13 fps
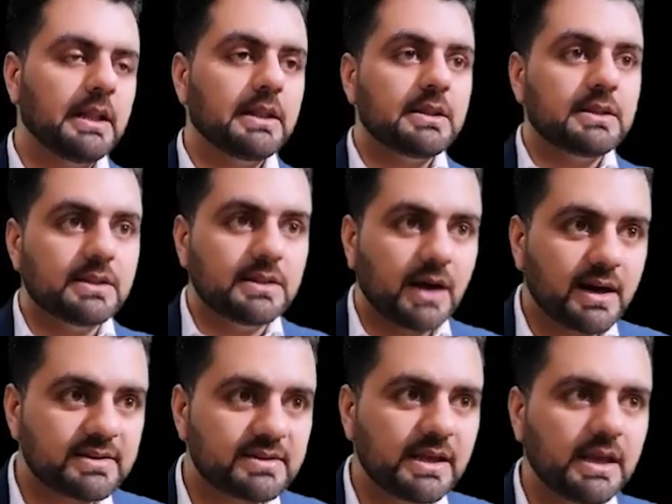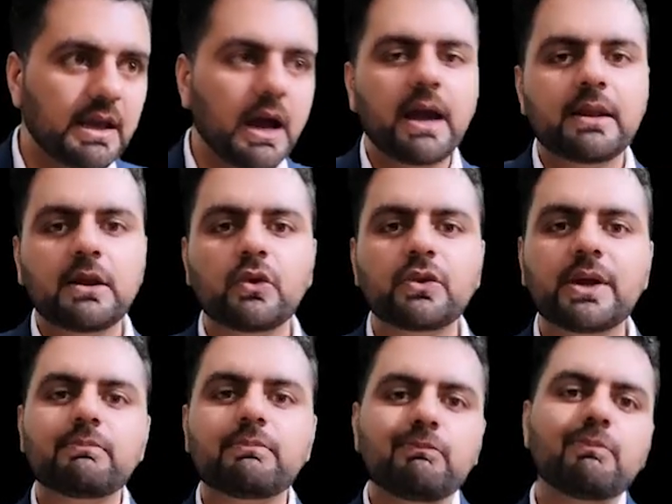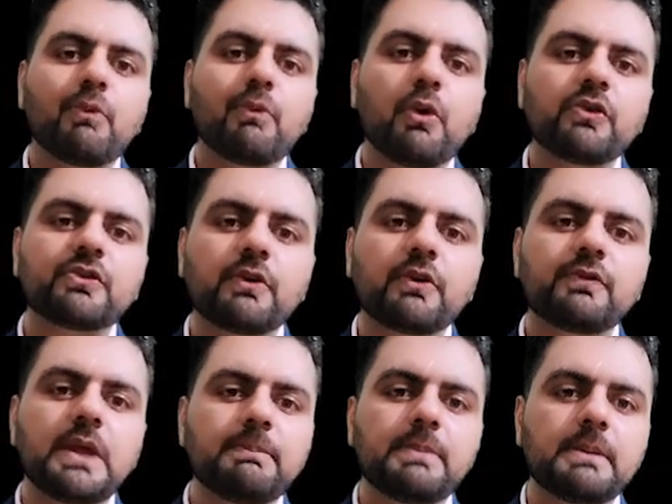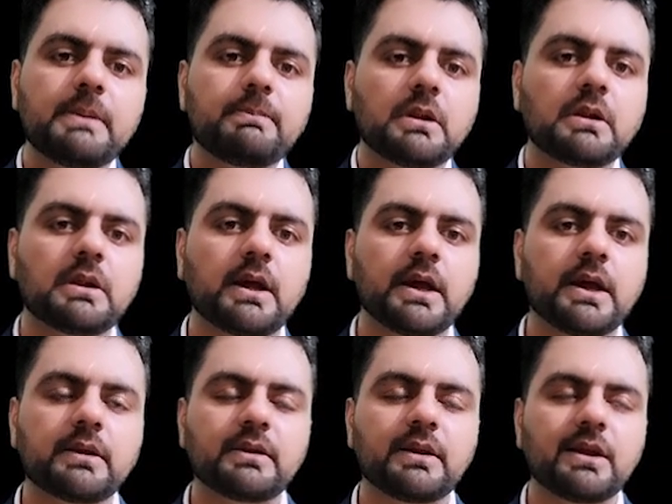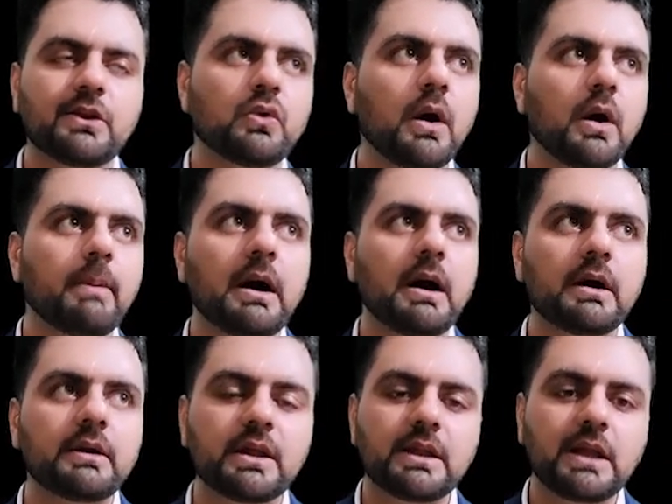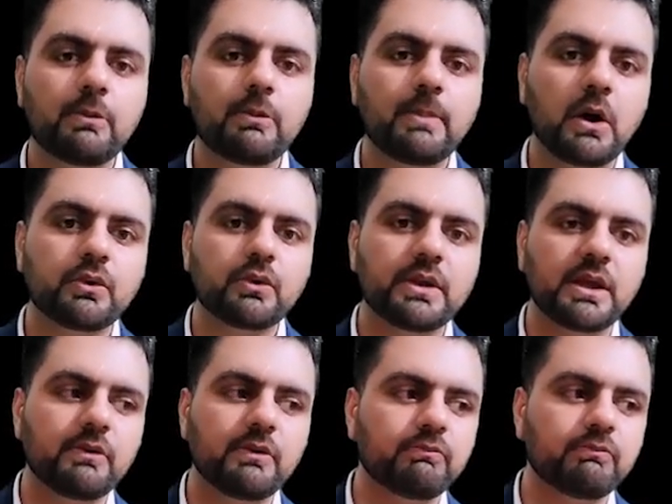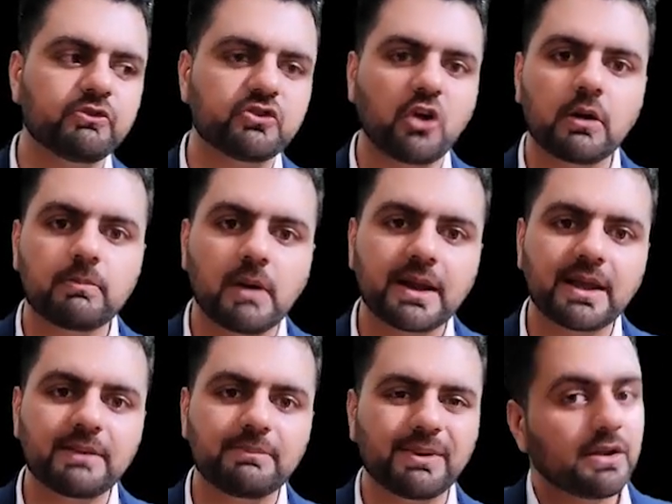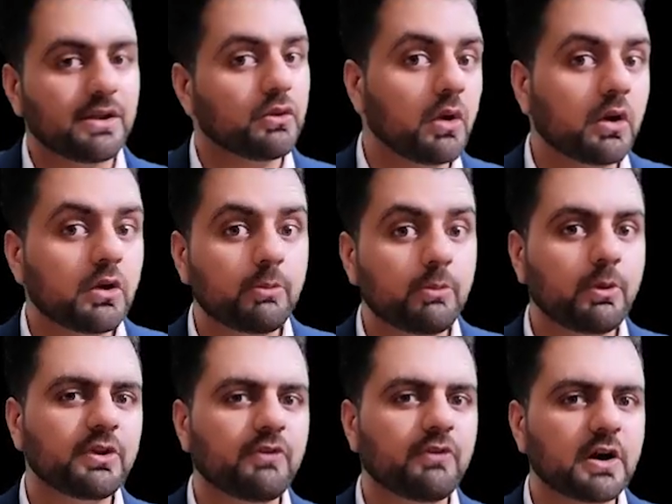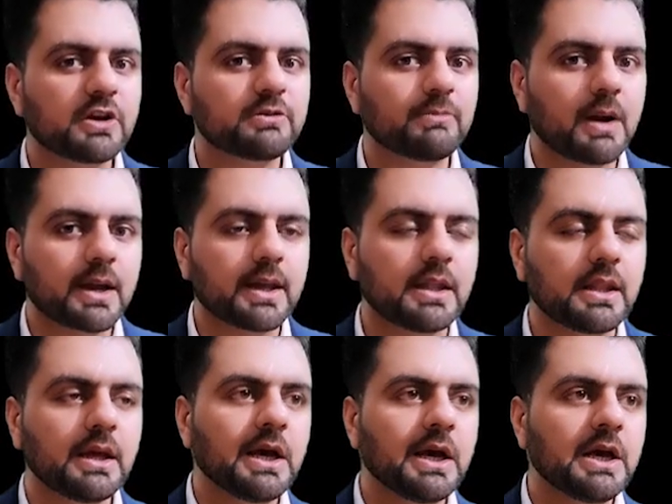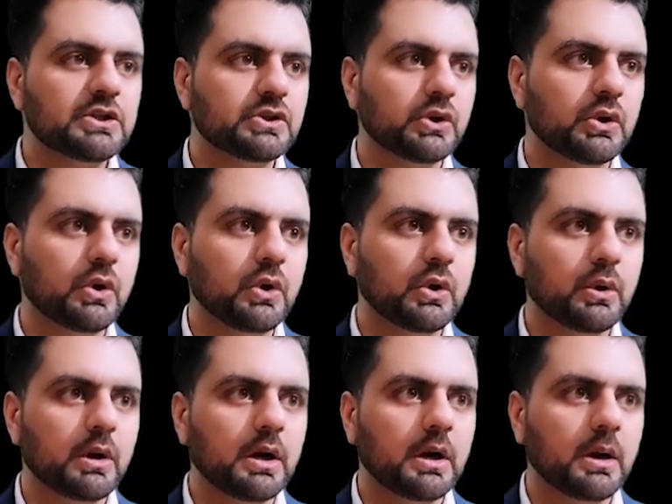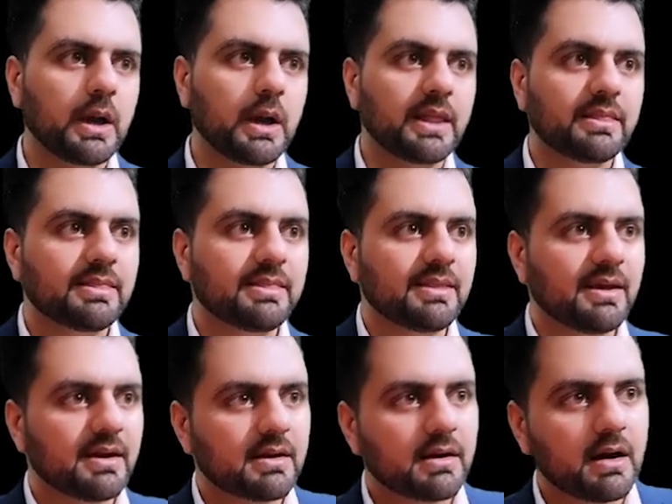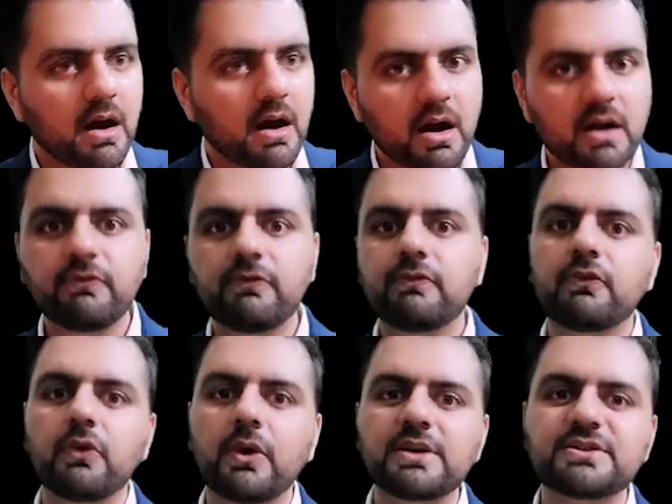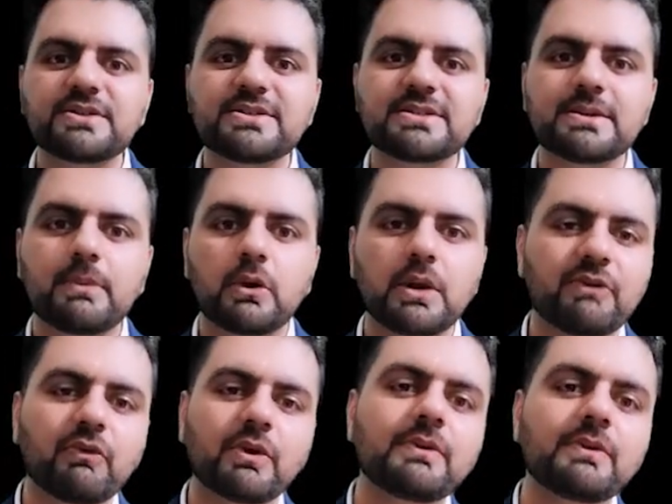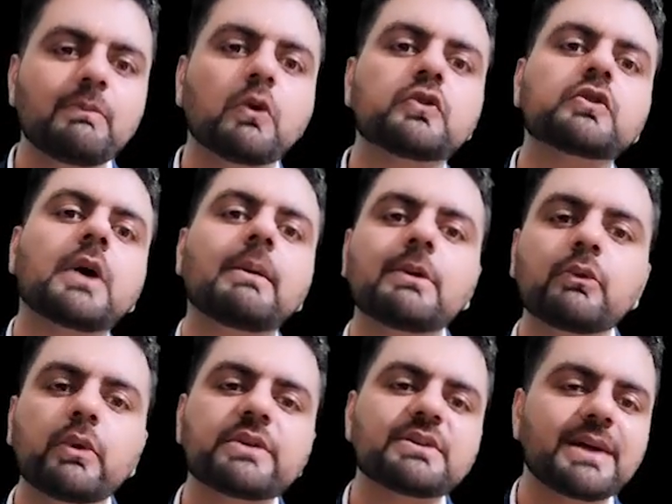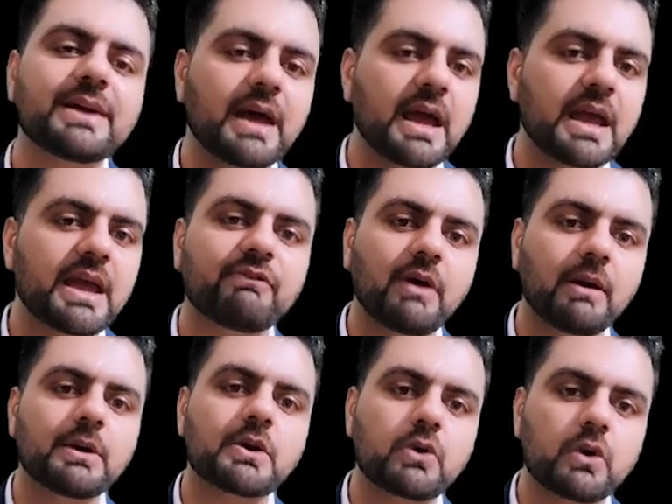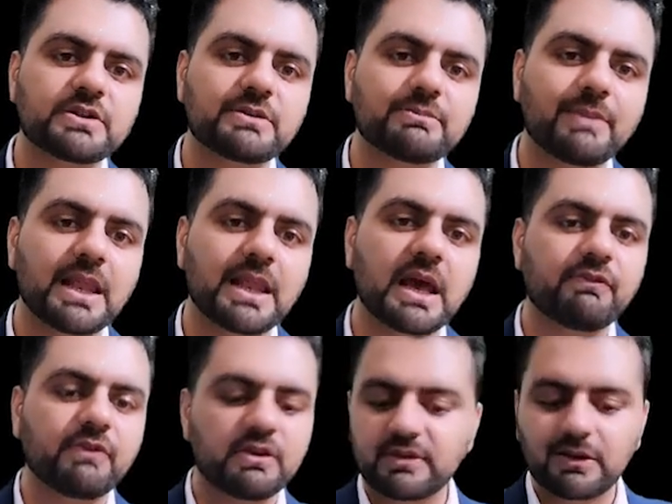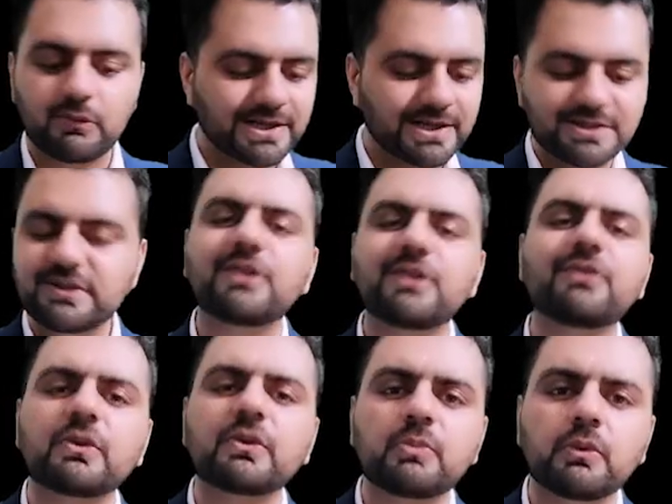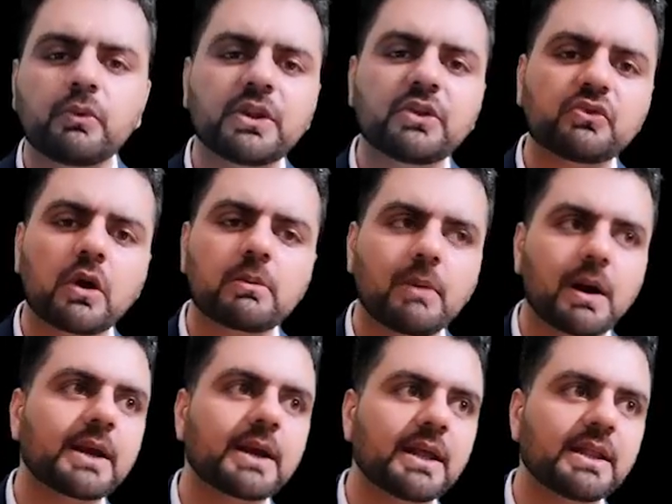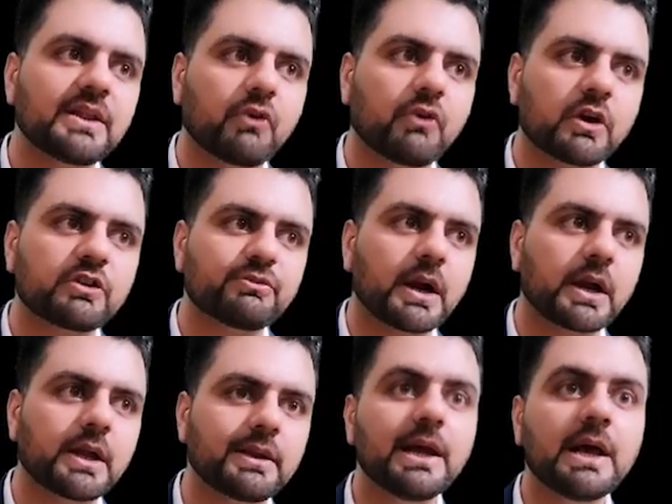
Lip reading: Lastly, I know that most of the people, like they know about the stock market, but they do not know about the Forex market. So and there are questions about, like one of the most common questions that I have come across in my life is that what is the difference between the stock market and the Forex market.